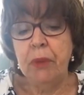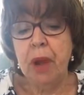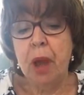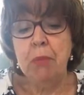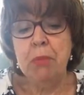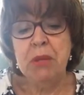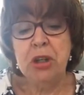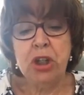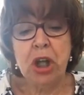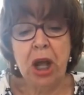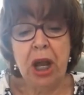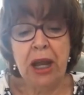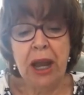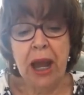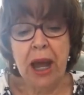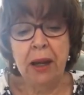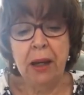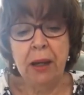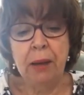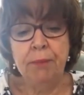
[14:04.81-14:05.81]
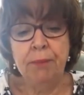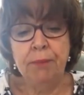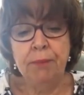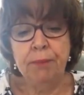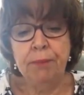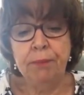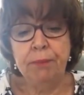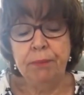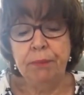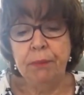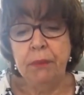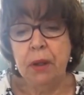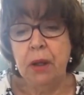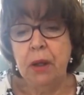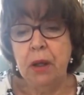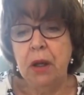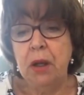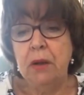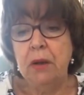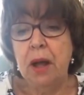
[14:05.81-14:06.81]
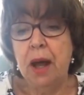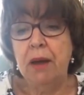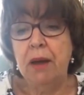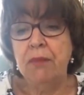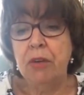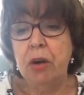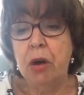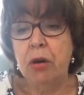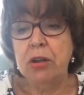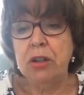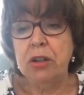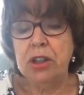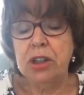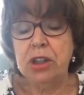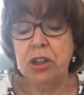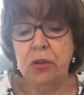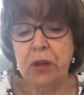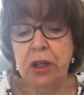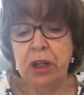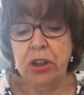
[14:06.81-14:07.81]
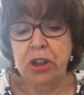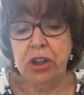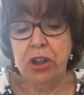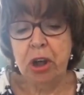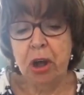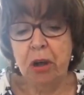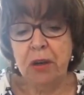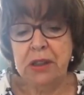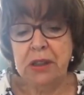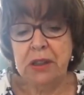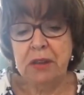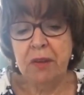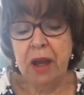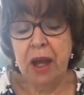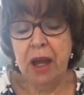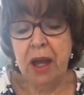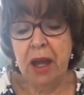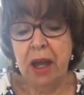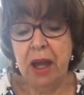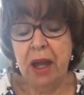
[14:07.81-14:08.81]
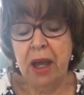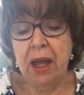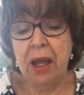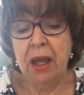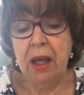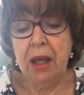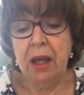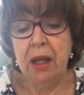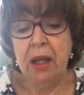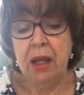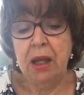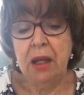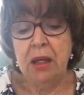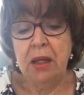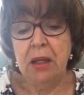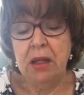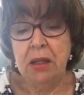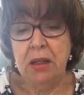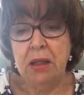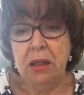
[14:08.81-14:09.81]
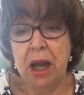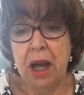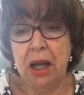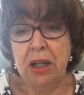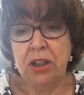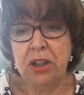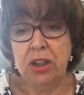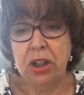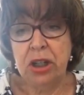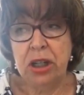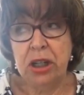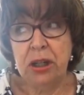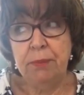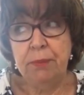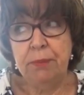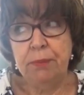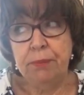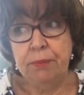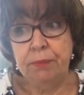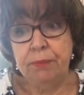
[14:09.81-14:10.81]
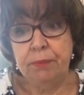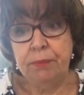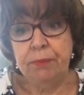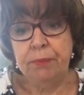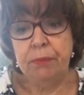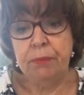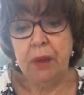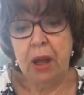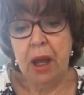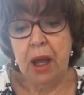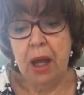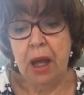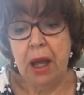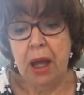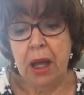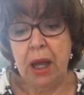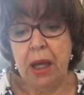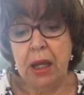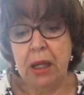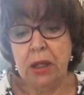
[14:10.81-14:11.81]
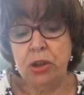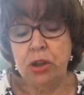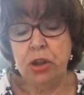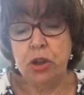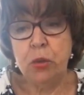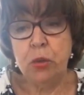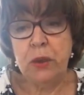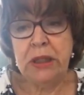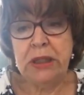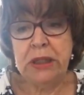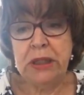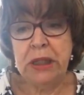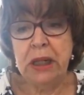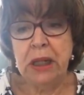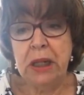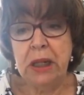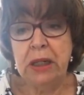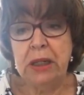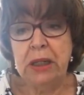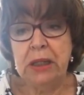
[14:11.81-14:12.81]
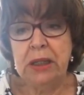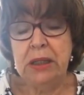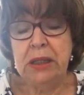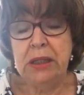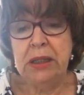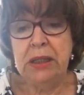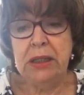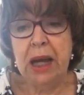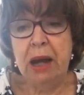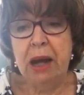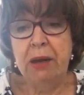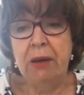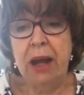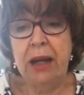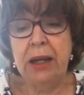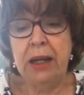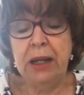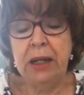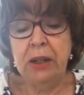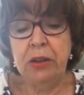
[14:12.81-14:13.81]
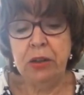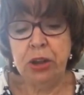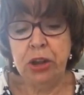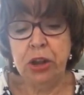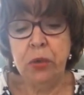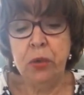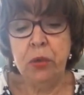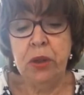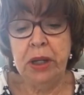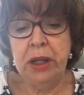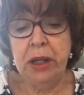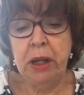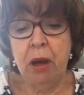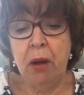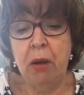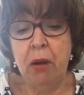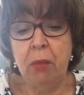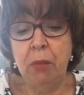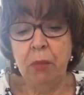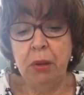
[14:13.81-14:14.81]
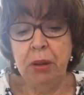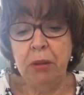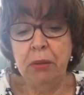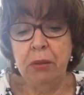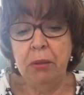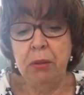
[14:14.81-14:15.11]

Michelle Langham. I've got screenshots of her actually tweeting directly to Lee Harpin